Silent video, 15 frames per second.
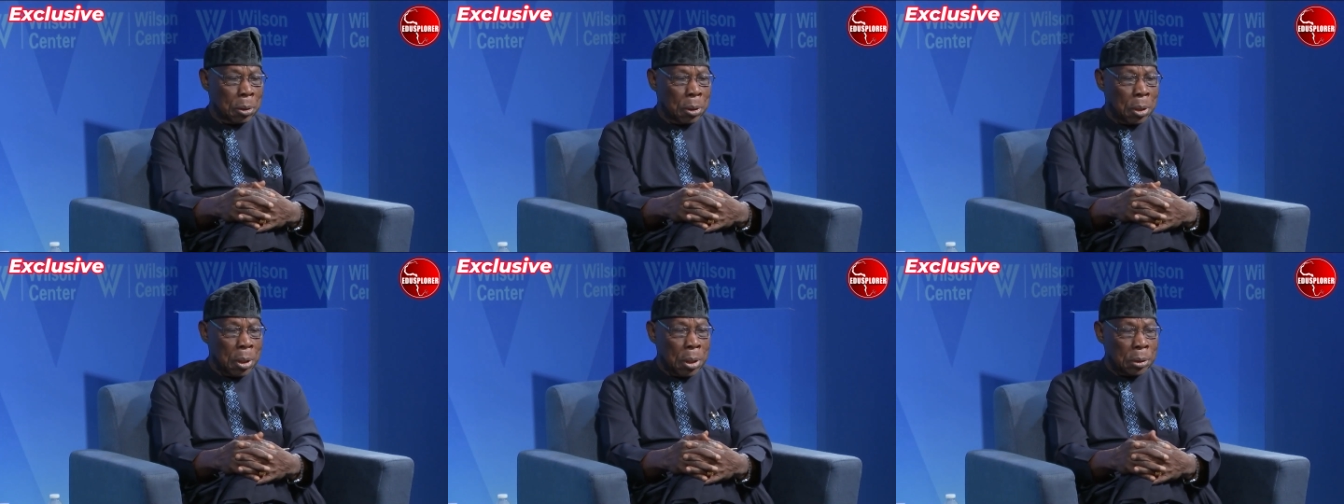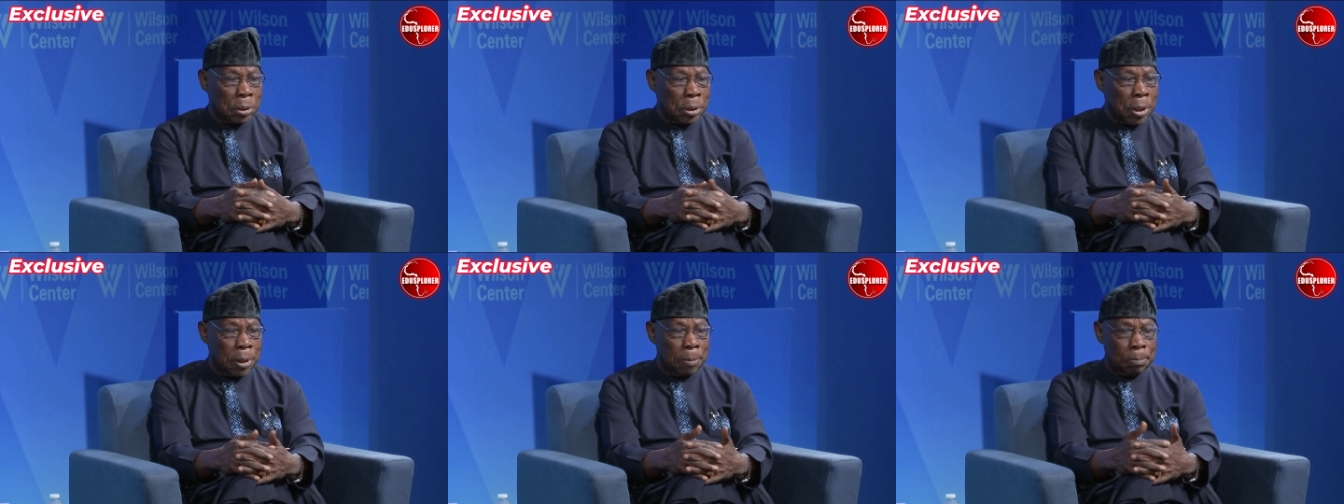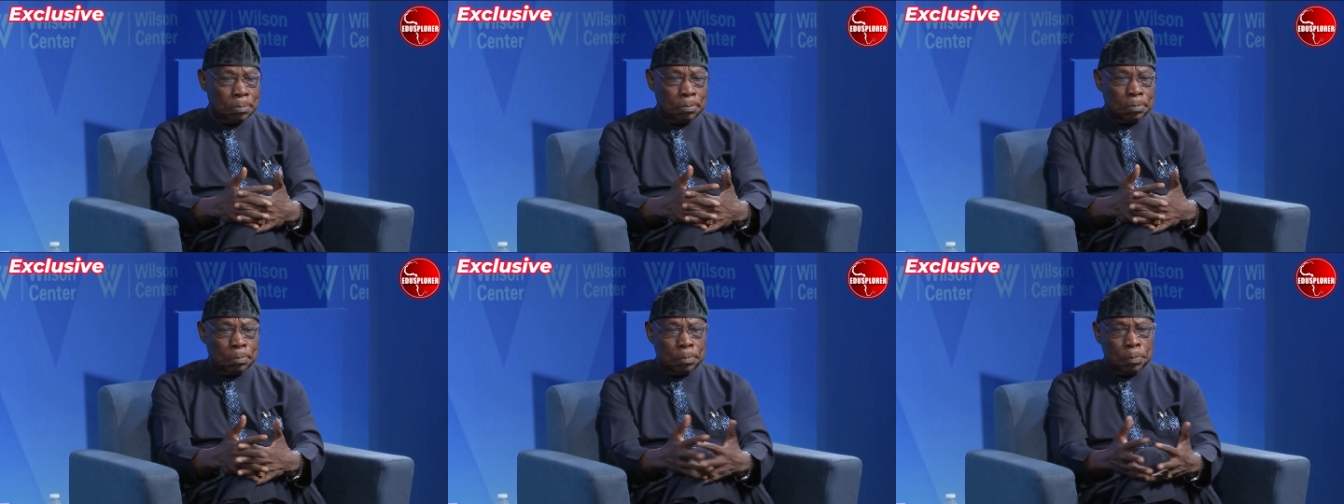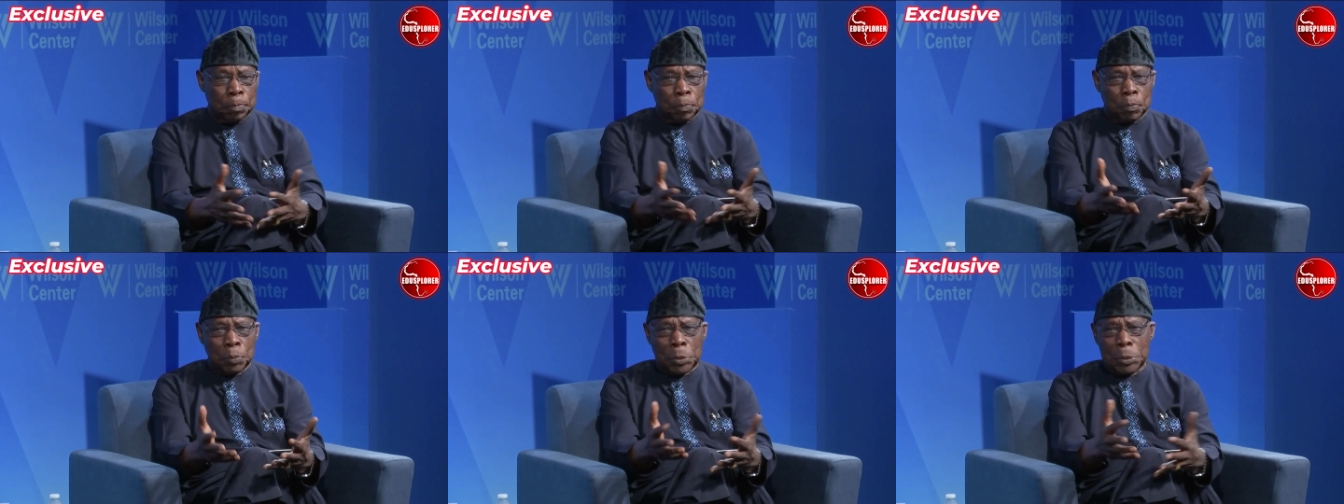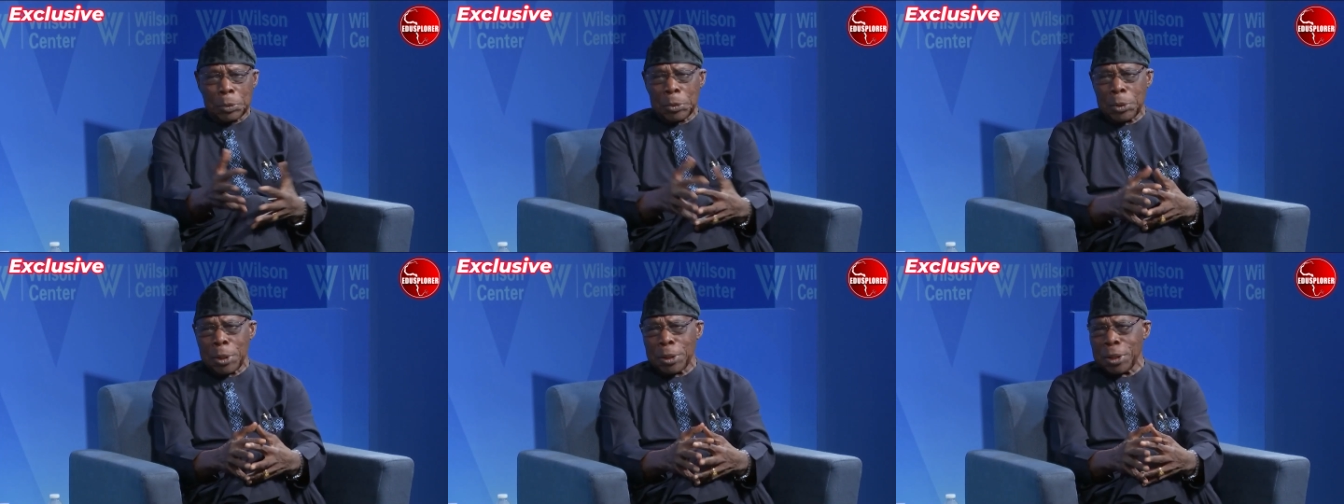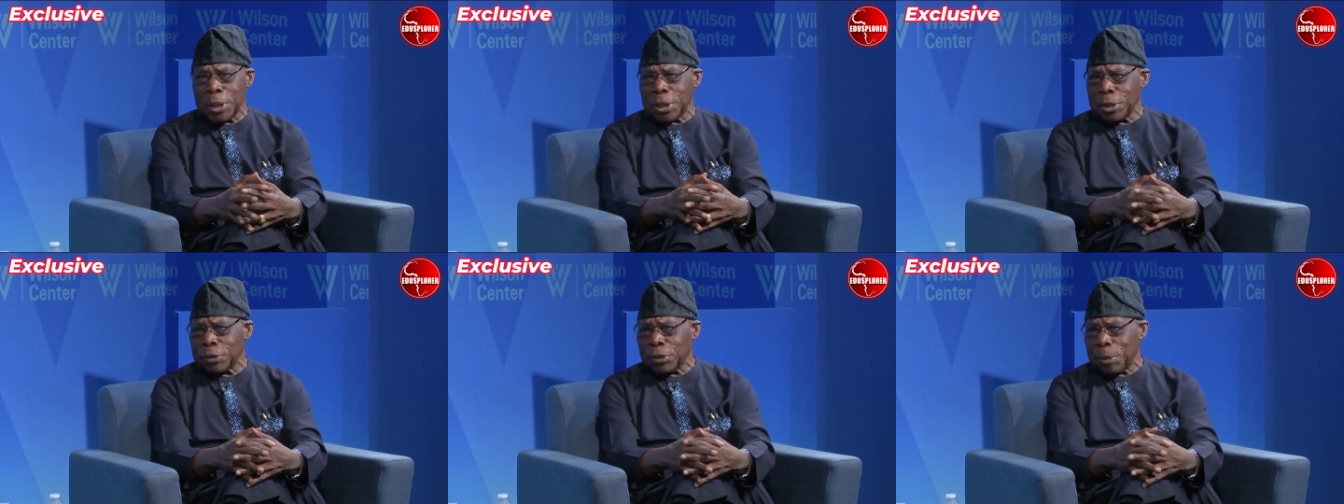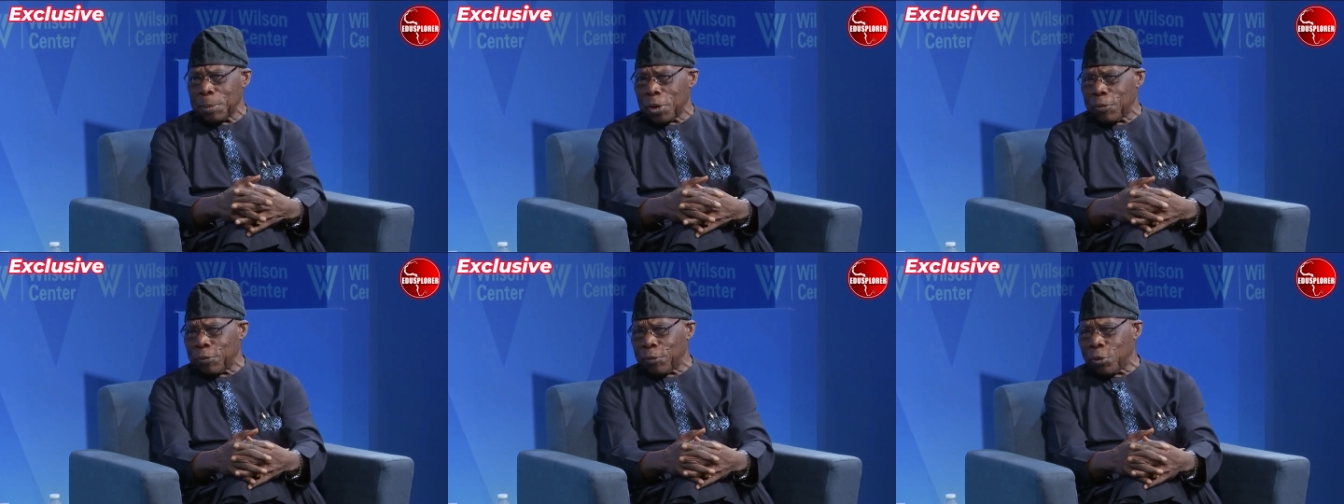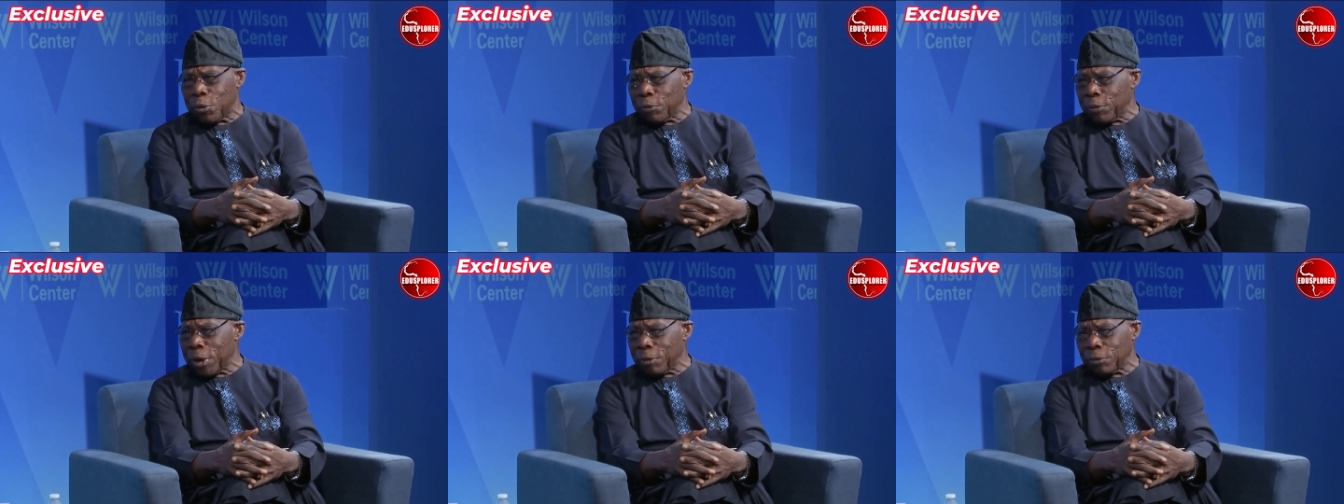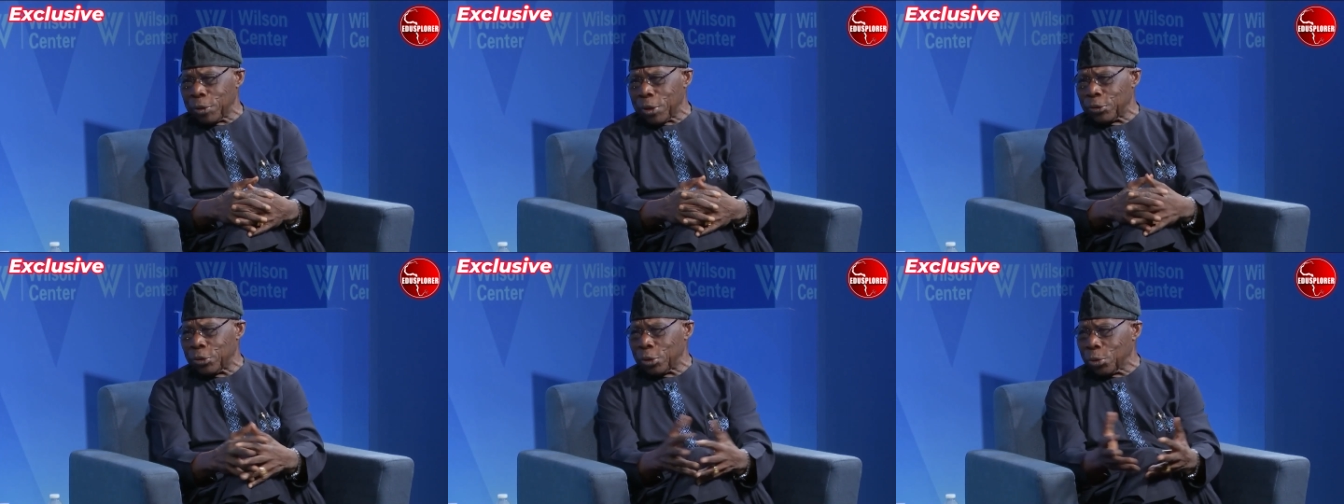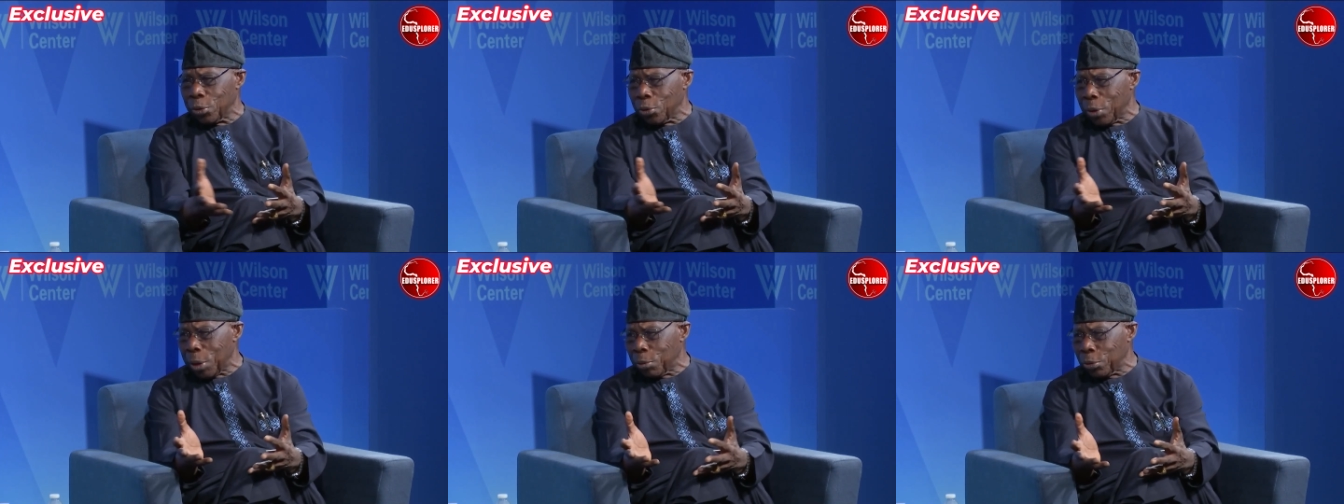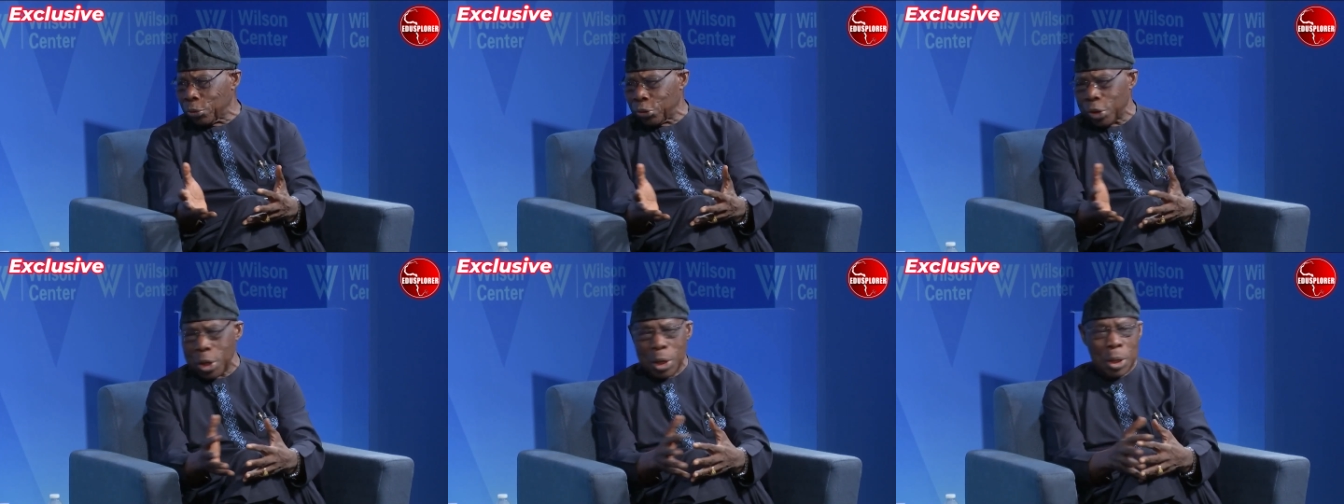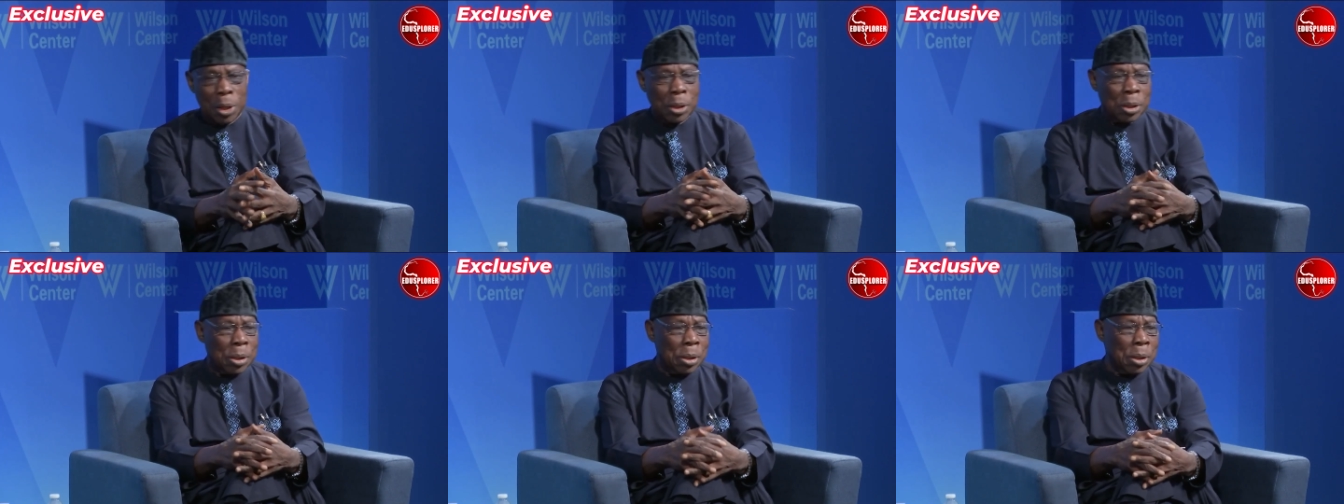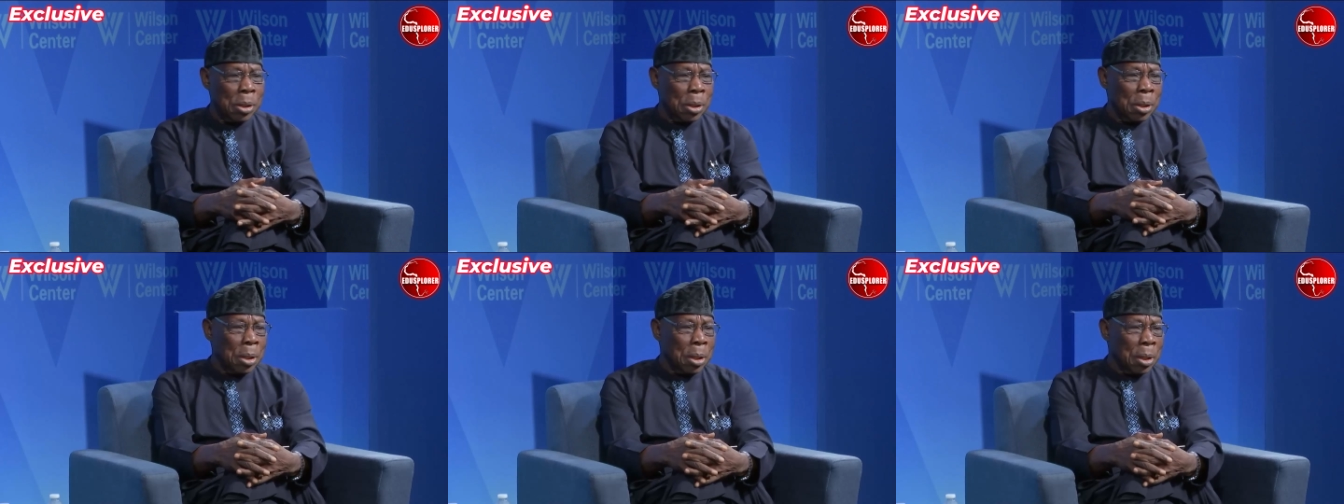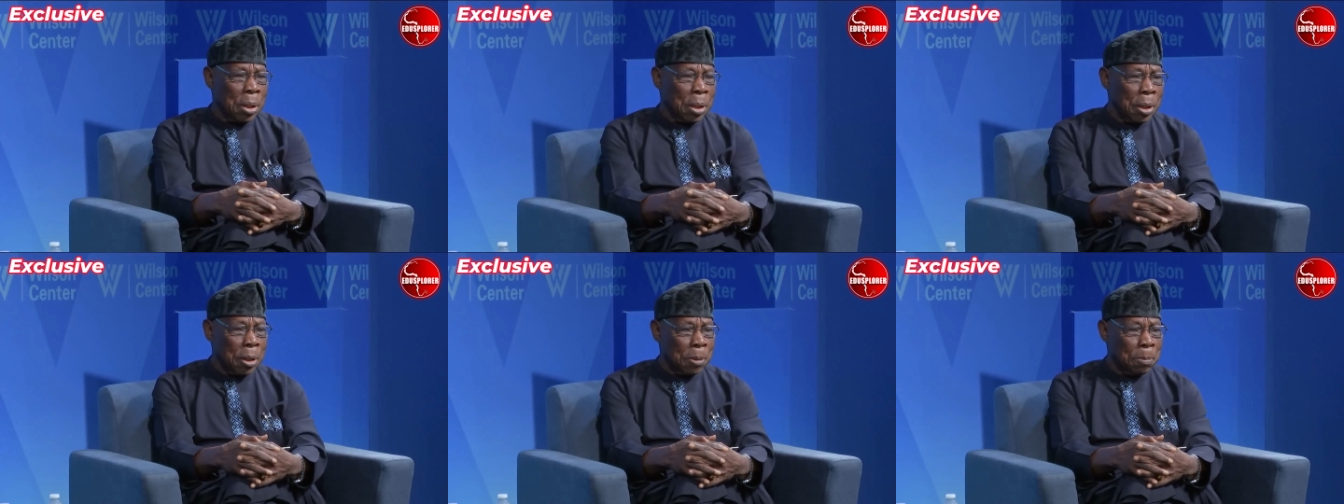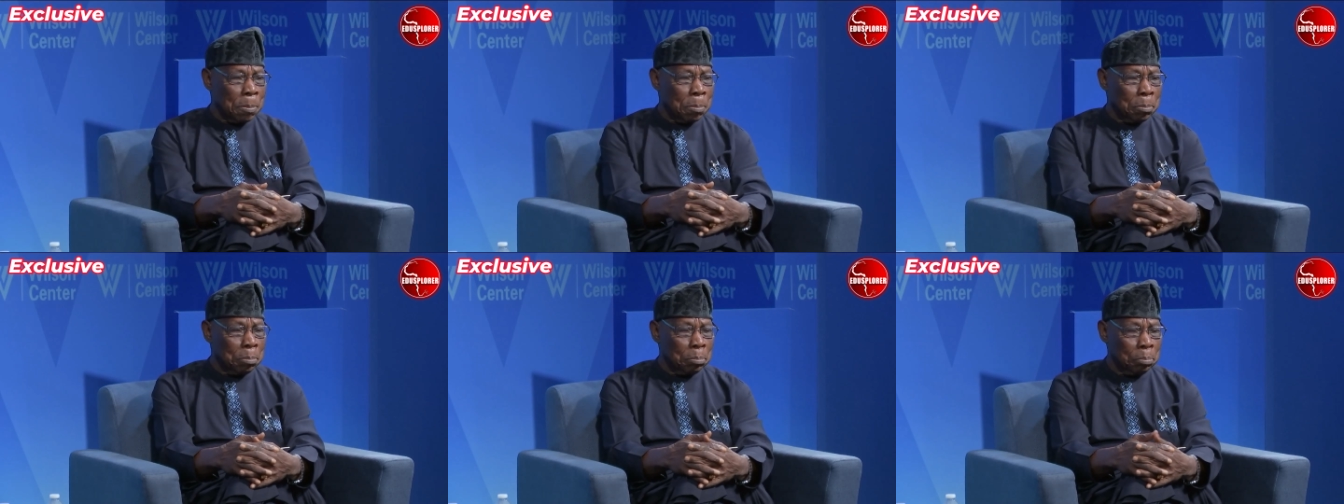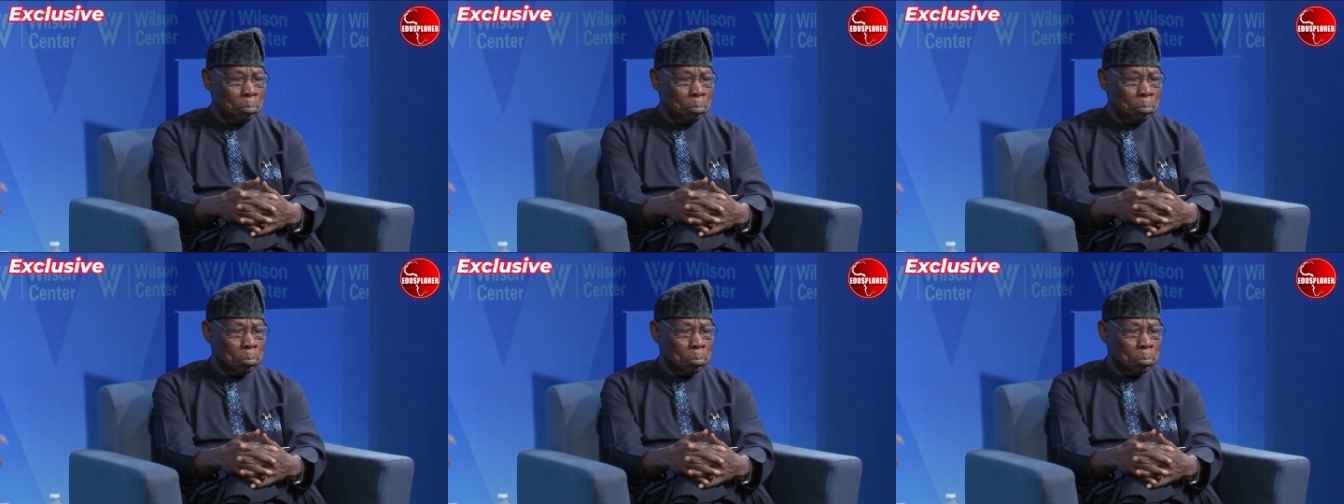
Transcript: And I think it's about 4 or 5 years ago I was here, and